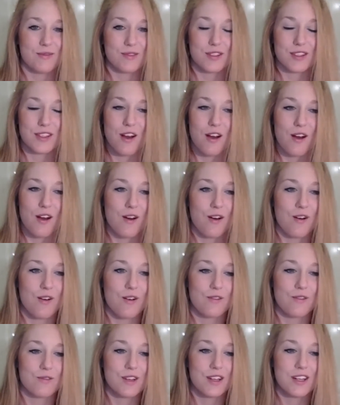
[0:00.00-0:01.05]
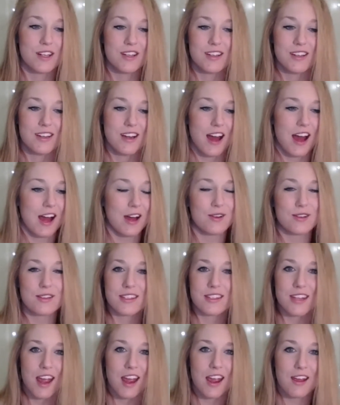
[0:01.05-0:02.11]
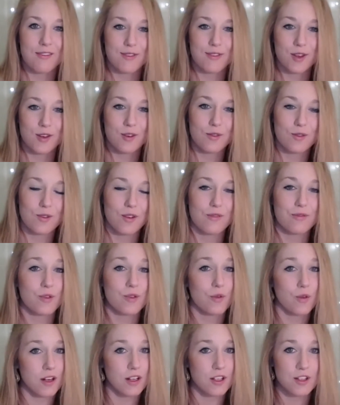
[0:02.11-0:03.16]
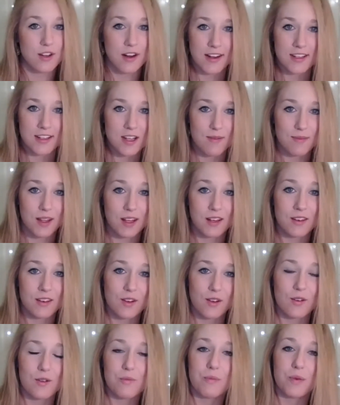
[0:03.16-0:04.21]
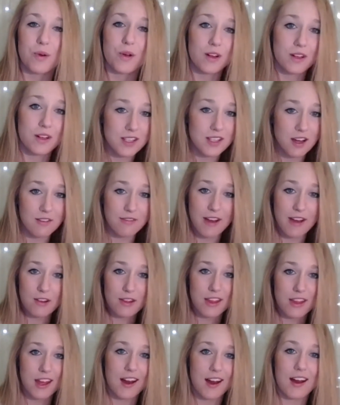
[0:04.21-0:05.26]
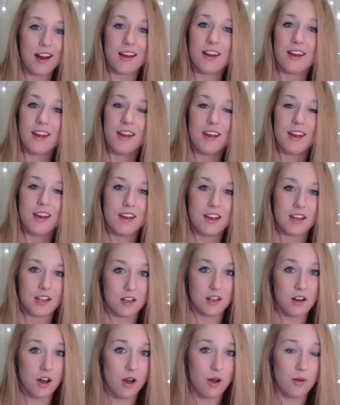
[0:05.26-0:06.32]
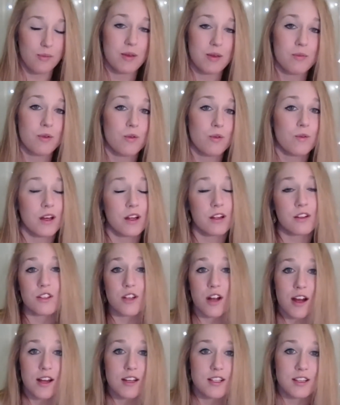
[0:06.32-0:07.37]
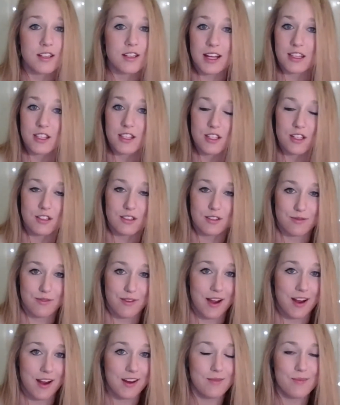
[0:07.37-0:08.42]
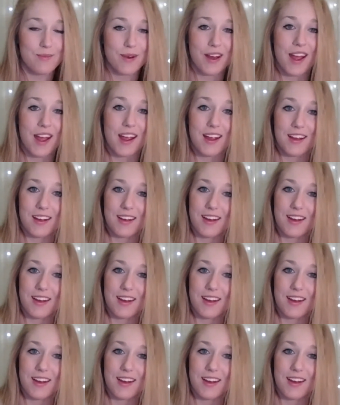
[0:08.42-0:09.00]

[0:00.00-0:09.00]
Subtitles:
So I would say if you want to try something new, put yourself out there, and people will judge, and that's just fine, but